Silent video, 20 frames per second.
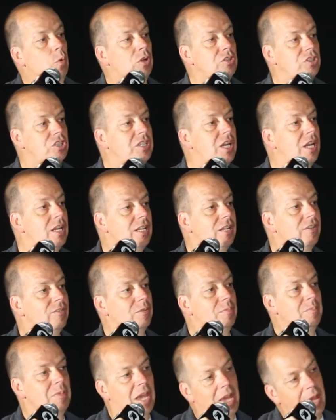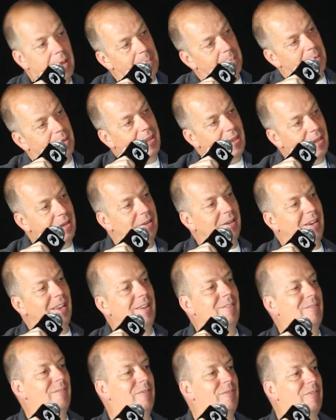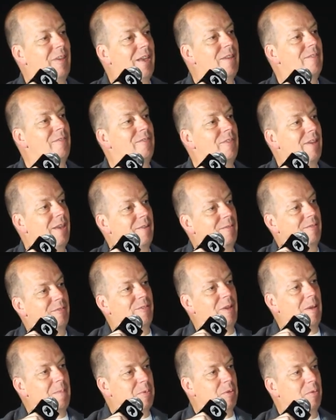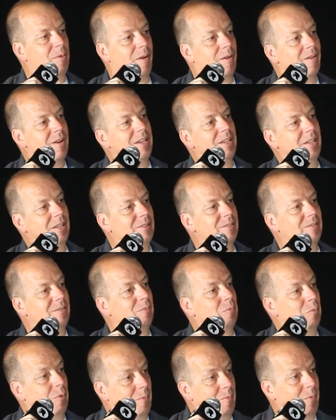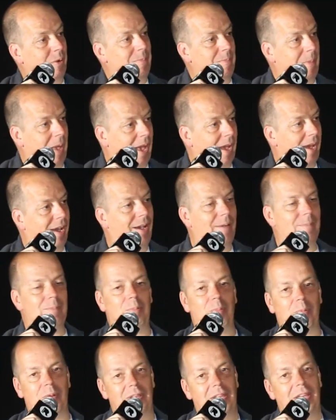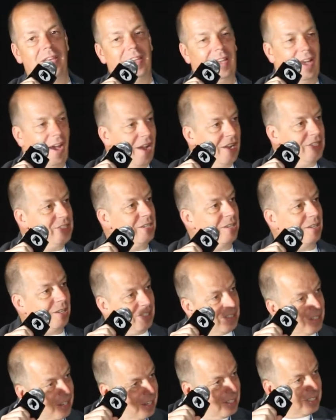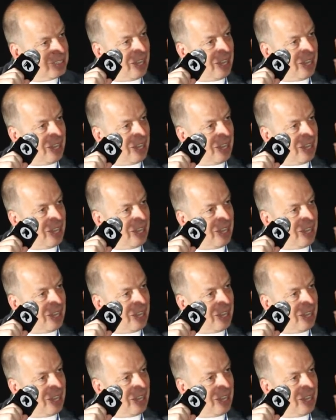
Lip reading: watched any of them yet, but in February when we met up, I took a